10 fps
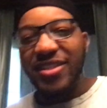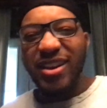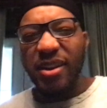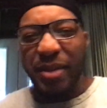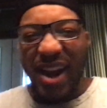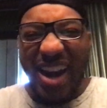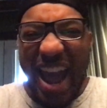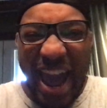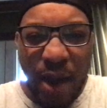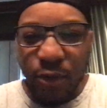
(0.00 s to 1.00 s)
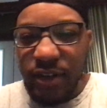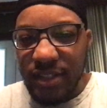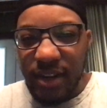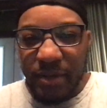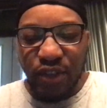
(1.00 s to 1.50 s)
think in about an hour it's
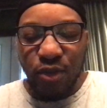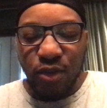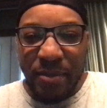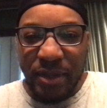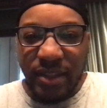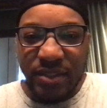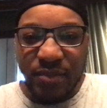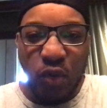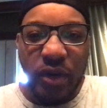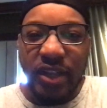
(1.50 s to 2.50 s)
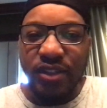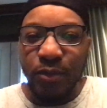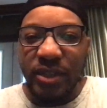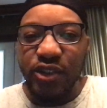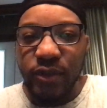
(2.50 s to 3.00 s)
going to be dropping this morning, so
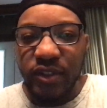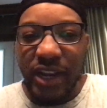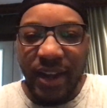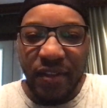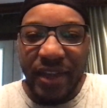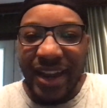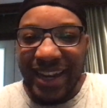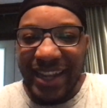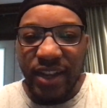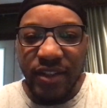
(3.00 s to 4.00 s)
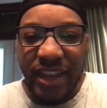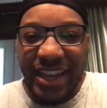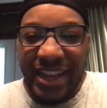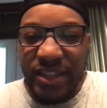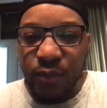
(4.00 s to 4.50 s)
be sure to check out that link on the
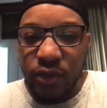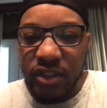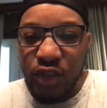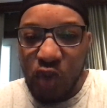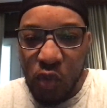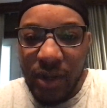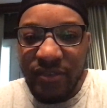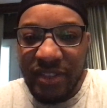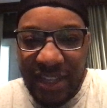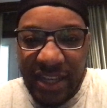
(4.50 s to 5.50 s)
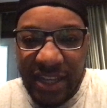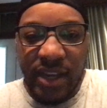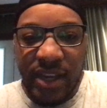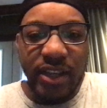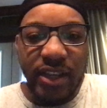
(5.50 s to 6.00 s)
EA Sports UFC
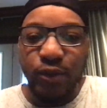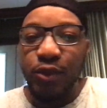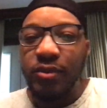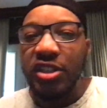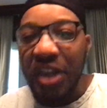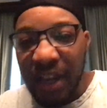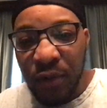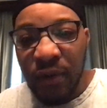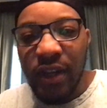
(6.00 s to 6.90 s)
YouTube channel.